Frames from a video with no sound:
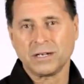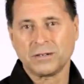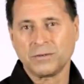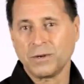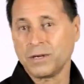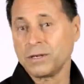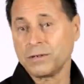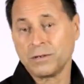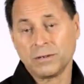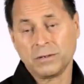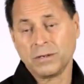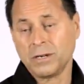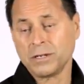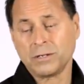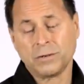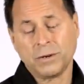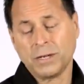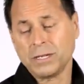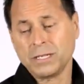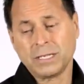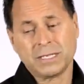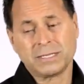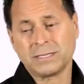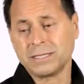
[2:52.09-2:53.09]

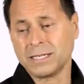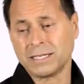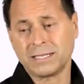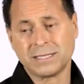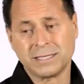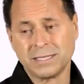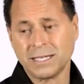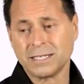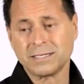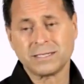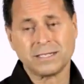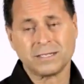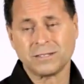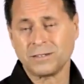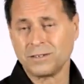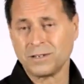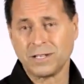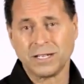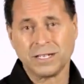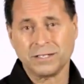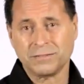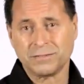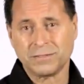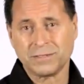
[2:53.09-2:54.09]
great success in their
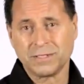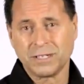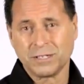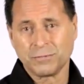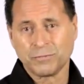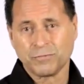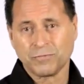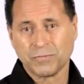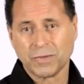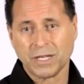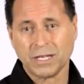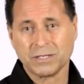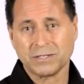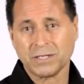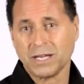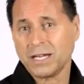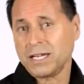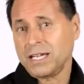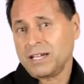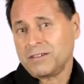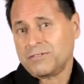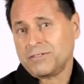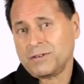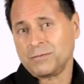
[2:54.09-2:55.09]
lives, as
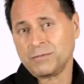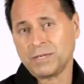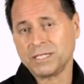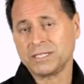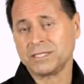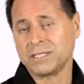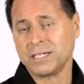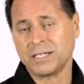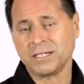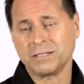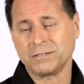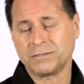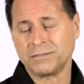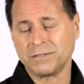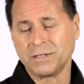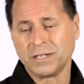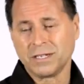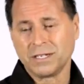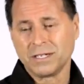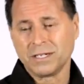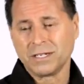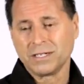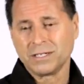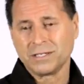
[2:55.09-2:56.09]
I have for myself.
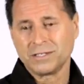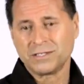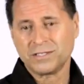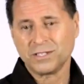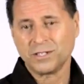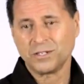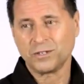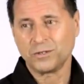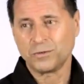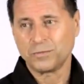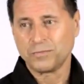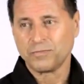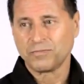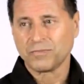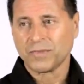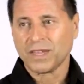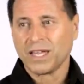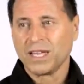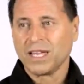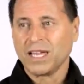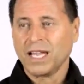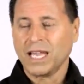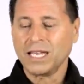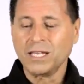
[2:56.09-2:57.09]
So
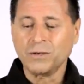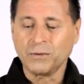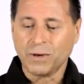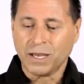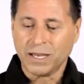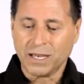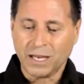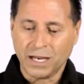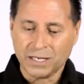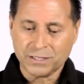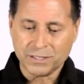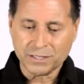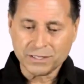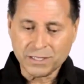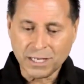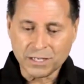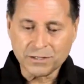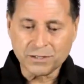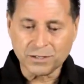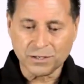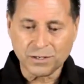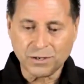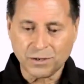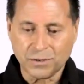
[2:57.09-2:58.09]
anyway, I just
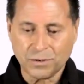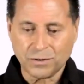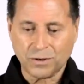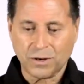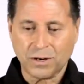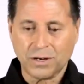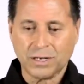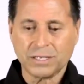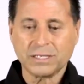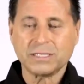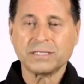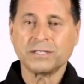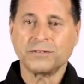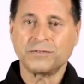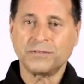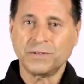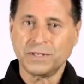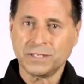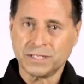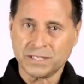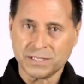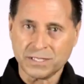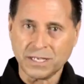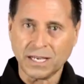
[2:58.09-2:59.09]
like to go on to
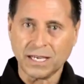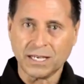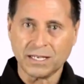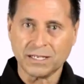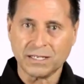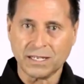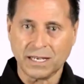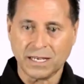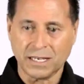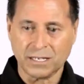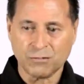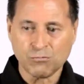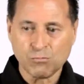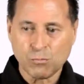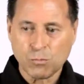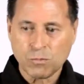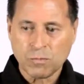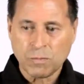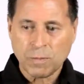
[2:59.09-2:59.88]
finish saying that